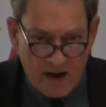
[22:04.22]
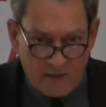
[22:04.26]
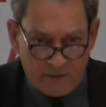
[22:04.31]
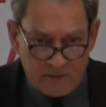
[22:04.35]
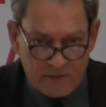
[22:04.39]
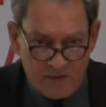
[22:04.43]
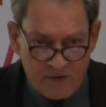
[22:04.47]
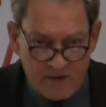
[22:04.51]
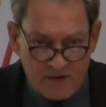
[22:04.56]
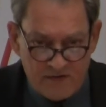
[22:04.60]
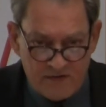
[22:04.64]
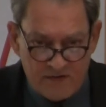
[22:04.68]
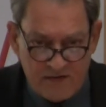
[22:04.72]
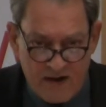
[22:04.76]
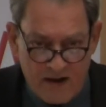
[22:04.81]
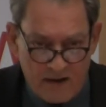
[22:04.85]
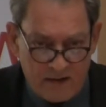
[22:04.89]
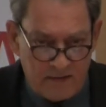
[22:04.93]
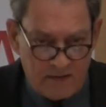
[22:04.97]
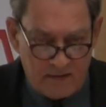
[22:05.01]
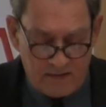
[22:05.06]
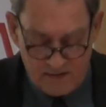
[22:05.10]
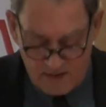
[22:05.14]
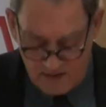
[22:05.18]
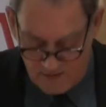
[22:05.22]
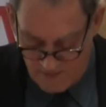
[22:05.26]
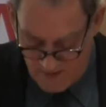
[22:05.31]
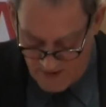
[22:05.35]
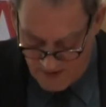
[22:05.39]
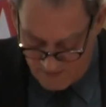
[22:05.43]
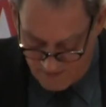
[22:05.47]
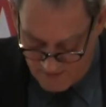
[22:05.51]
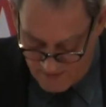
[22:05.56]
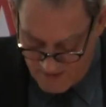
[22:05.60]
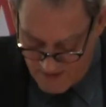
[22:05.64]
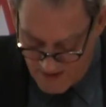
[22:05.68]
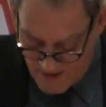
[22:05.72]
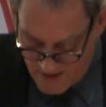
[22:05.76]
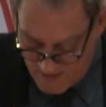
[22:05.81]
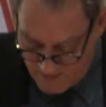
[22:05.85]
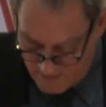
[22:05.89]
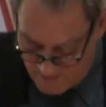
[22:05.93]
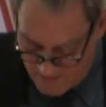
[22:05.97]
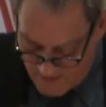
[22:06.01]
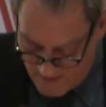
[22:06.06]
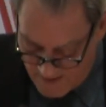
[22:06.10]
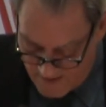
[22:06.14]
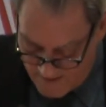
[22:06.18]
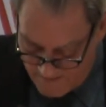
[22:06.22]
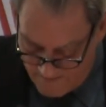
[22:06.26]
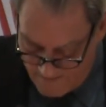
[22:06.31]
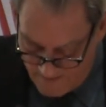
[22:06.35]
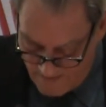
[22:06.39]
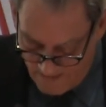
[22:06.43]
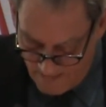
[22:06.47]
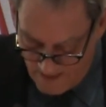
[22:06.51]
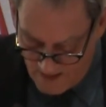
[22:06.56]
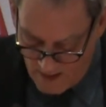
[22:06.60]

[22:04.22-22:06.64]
after his death in 1918,